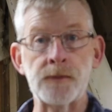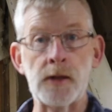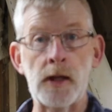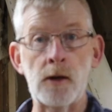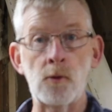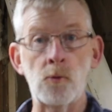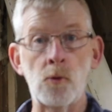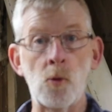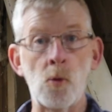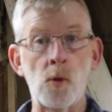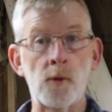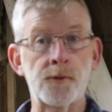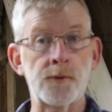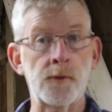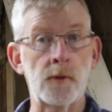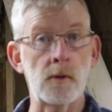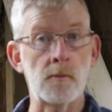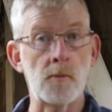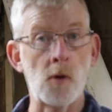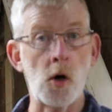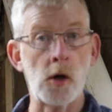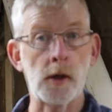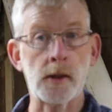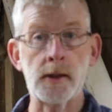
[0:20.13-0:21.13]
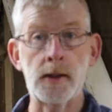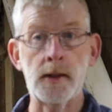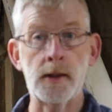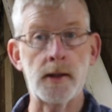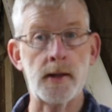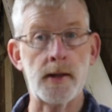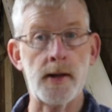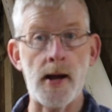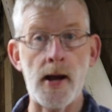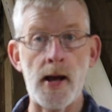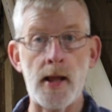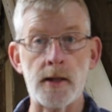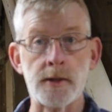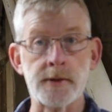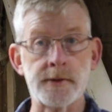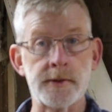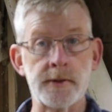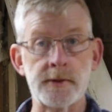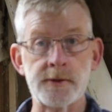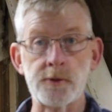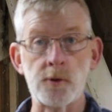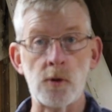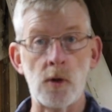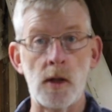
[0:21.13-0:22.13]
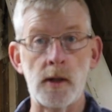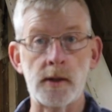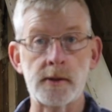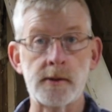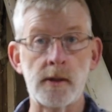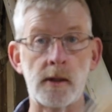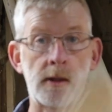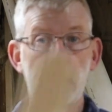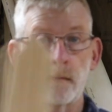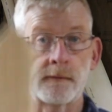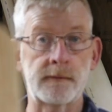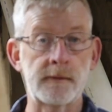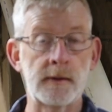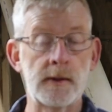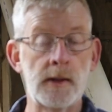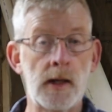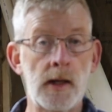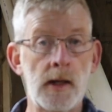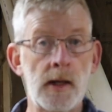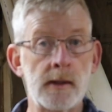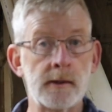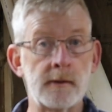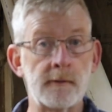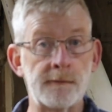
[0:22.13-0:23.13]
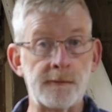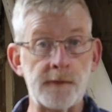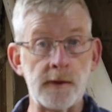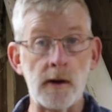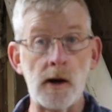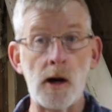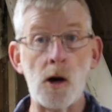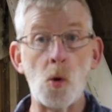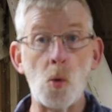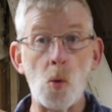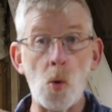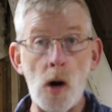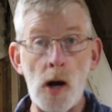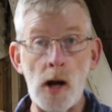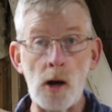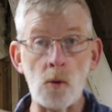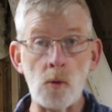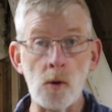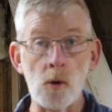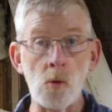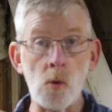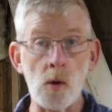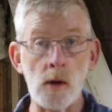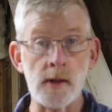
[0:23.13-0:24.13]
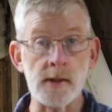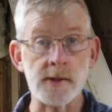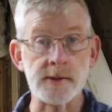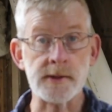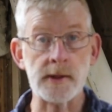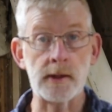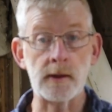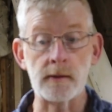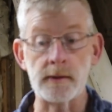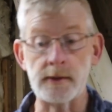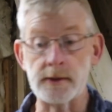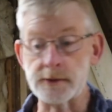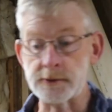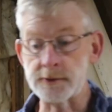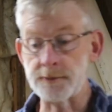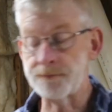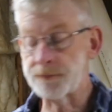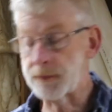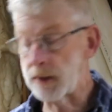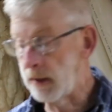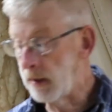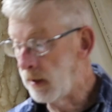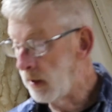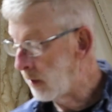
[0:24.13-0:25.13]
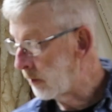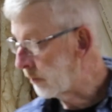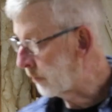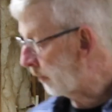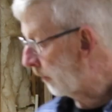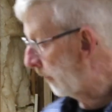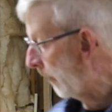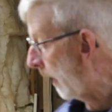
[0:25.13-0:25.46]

And we went through the marketing, analysis, and all that stuff to figure out why we wanted to sell these. So